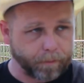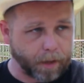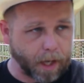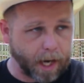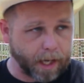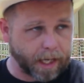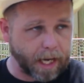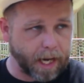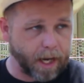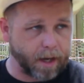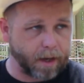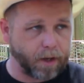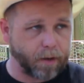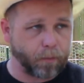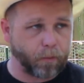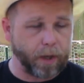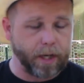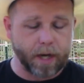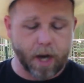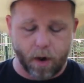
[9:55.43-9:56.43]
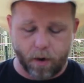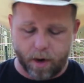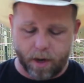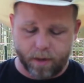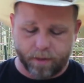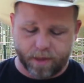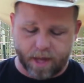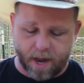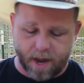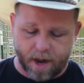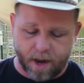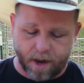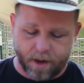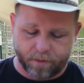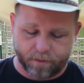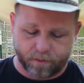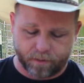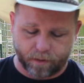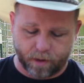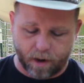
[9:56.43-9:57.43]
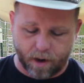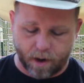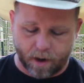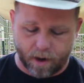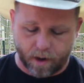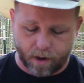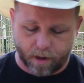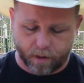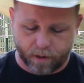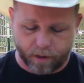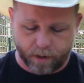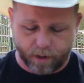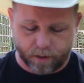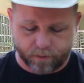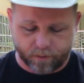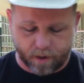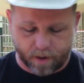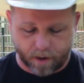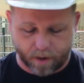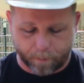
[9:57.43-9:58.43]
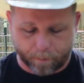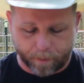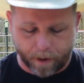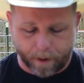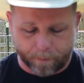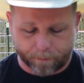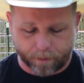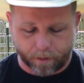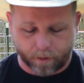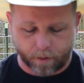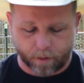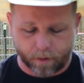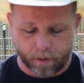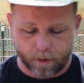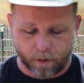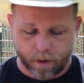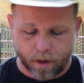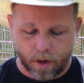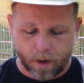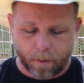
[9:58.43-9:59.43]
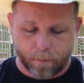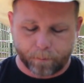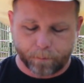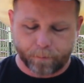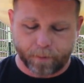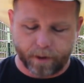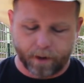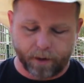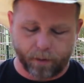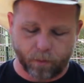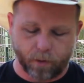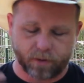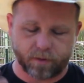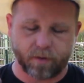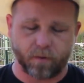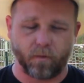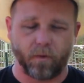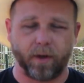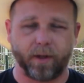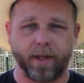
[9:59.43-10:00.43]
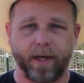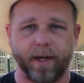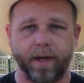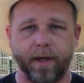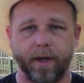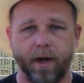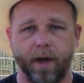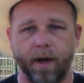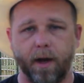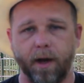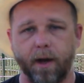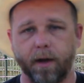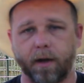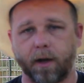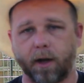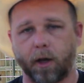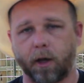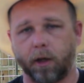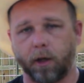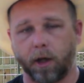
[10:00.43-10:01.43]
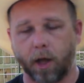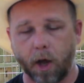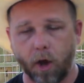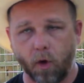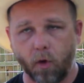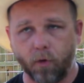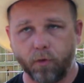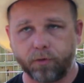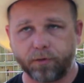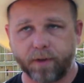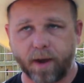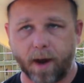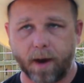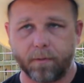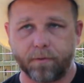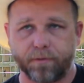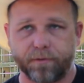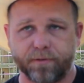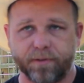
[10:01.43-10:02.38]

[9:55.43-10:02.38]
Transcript: Again, we noted that his had a pepper but it wasn't really clove type